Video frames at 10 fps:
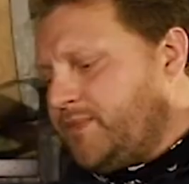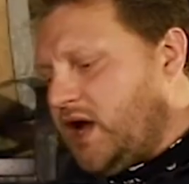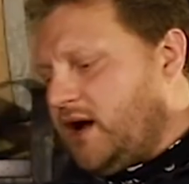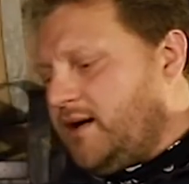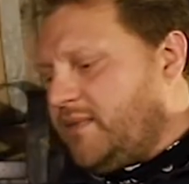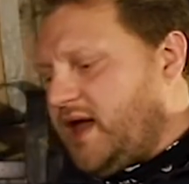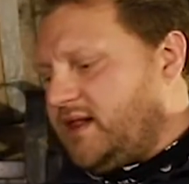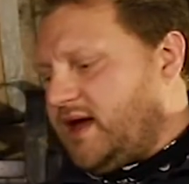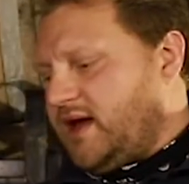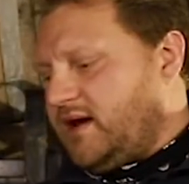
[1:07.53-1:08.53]
Um,
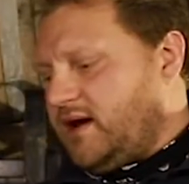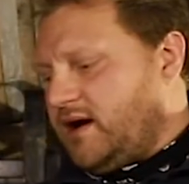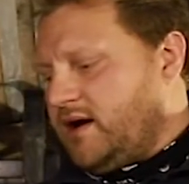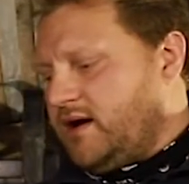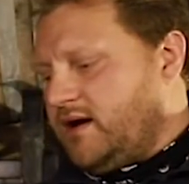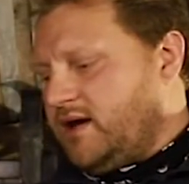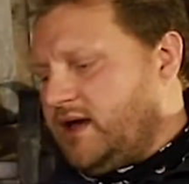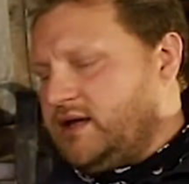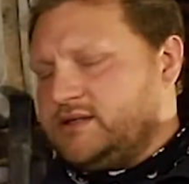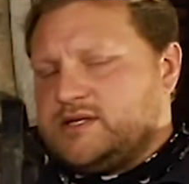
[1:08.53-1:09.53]
and then uh,
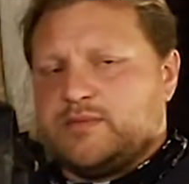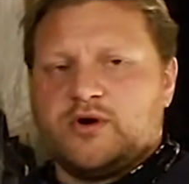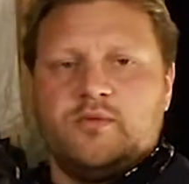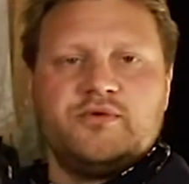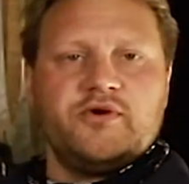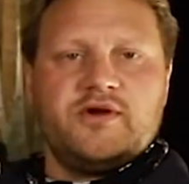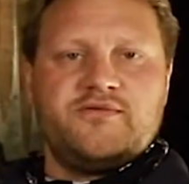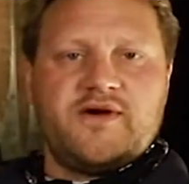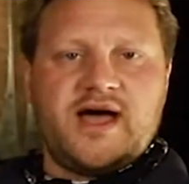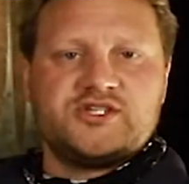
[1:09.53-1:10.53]
in typical Bruery
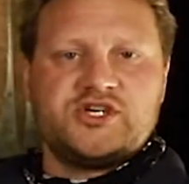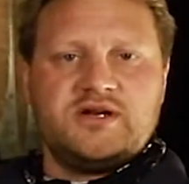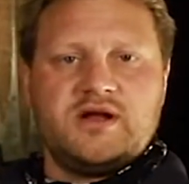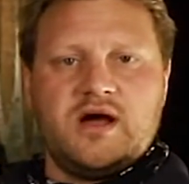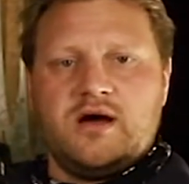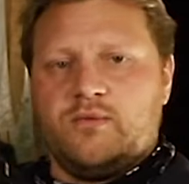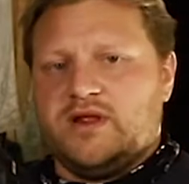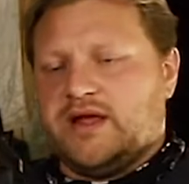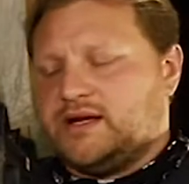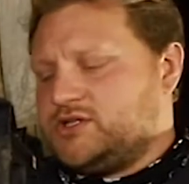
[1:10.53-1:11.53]
fashion,
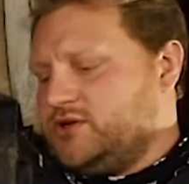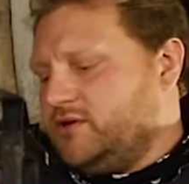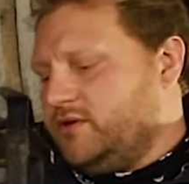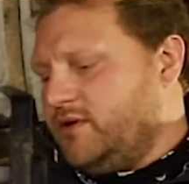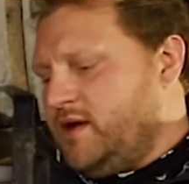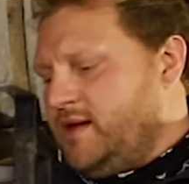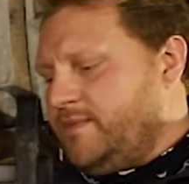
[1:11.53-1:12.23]
we like to